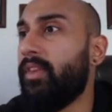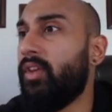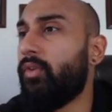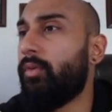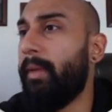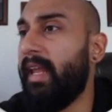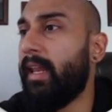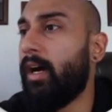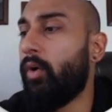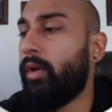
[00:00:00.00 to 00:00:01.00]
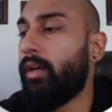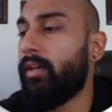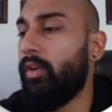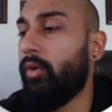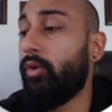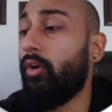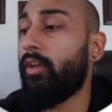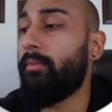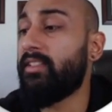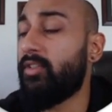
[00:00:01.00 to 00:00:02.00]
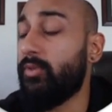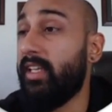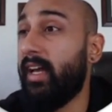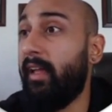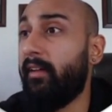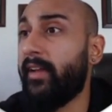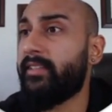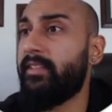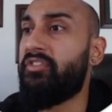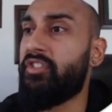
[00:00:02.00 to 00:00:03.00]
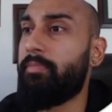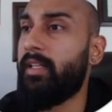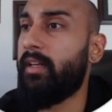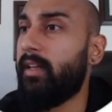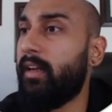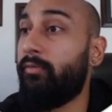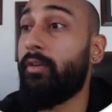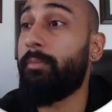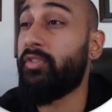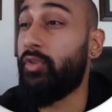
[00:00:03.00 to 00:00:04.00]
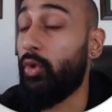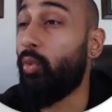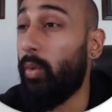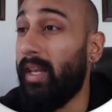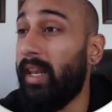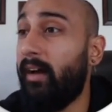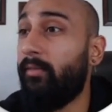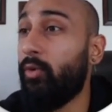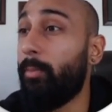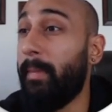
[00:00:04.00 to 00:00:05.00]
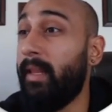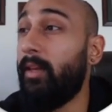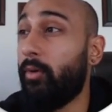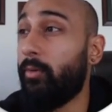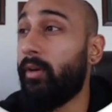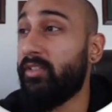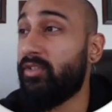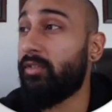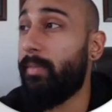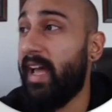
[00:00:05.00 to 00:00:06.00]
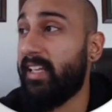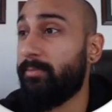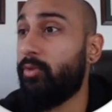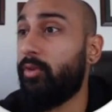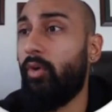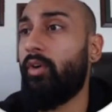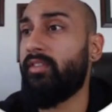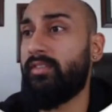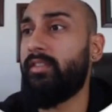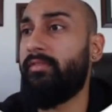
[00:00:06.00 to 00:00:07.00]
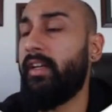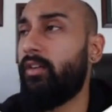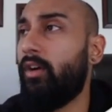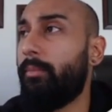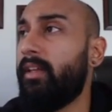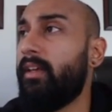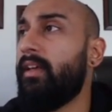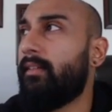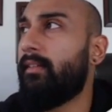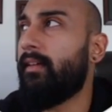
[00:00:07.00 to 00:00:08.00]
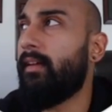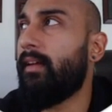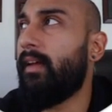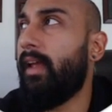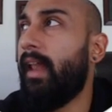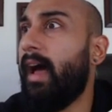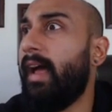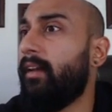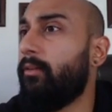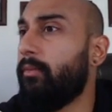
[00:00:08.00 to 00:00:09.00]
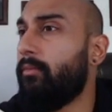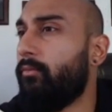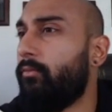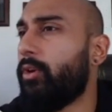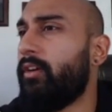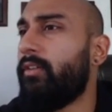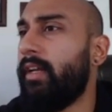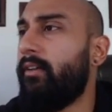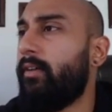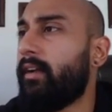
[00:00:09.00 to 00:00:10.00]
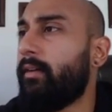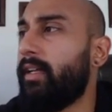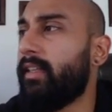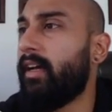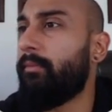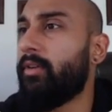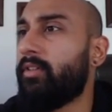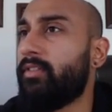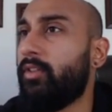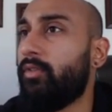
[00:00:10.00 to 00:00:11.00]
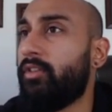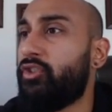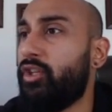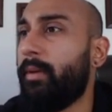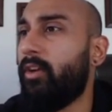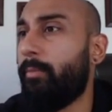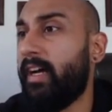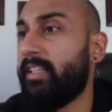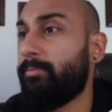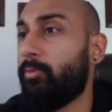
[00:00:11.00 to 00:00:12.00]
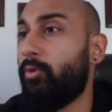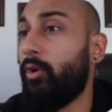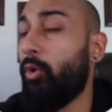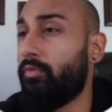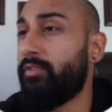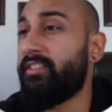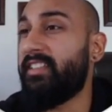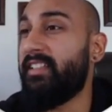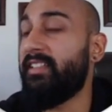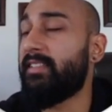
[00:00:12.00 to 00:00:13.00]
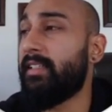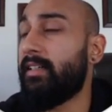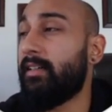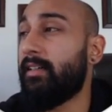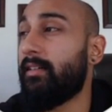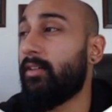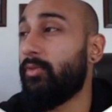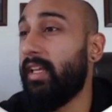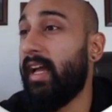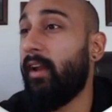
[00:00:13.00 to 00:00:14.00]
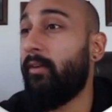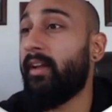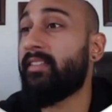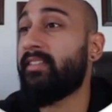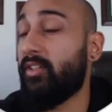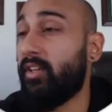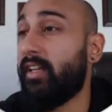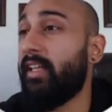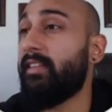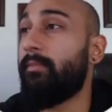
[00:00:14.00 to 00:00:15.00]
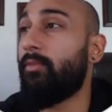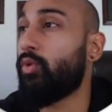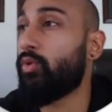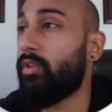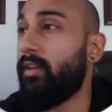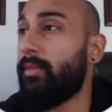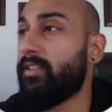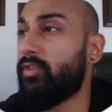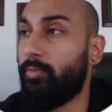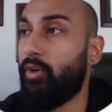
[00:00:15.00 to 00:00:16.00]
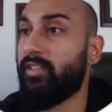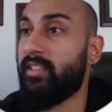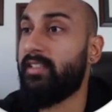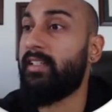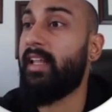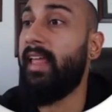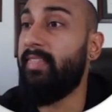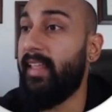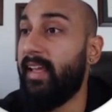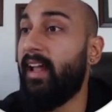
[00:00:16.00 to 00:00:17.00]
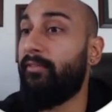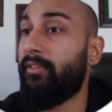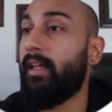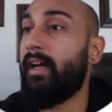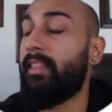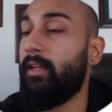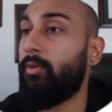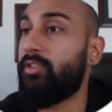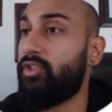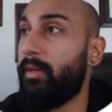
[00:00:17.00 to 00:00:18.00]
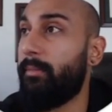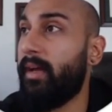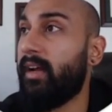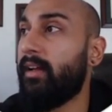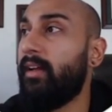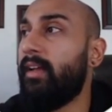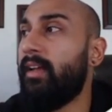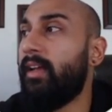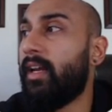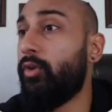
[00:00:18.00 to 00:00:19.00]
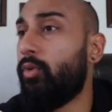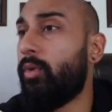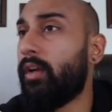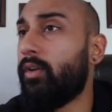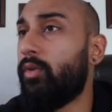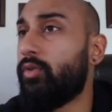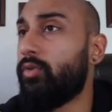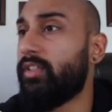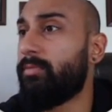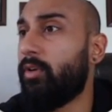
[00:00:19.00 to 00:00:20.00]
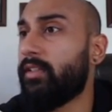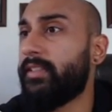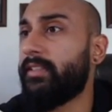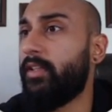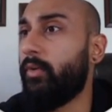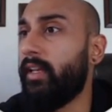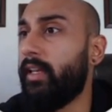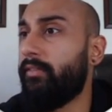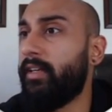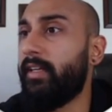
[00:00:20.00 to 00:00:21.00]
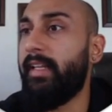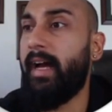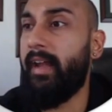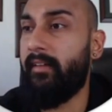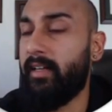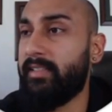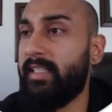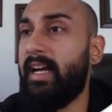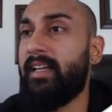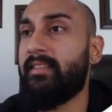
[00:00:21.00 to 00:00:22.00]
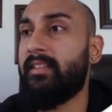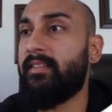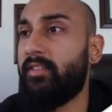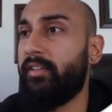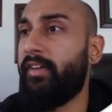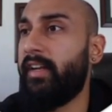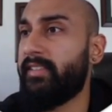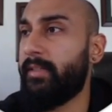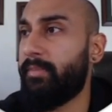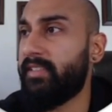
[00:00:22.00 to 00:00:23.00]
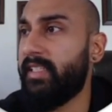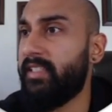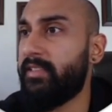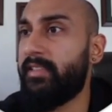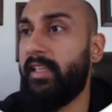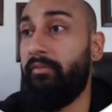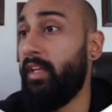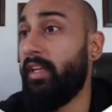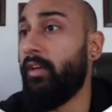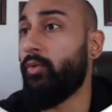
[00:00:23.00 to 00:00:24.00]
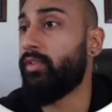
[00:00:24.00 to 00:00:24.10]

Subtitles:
mail out your documents to the IRS. Just be a little careful because you will have to mail your original passport or a certified copy. And I wouldn't really recommend that because you're shipping your passport overseas to the IRS. It's gonna take them 2 to 3 months to process it. And then after that, they will ship it back. If you don't want to go through this process, you can definitely hire us as certified acceptance agents and we can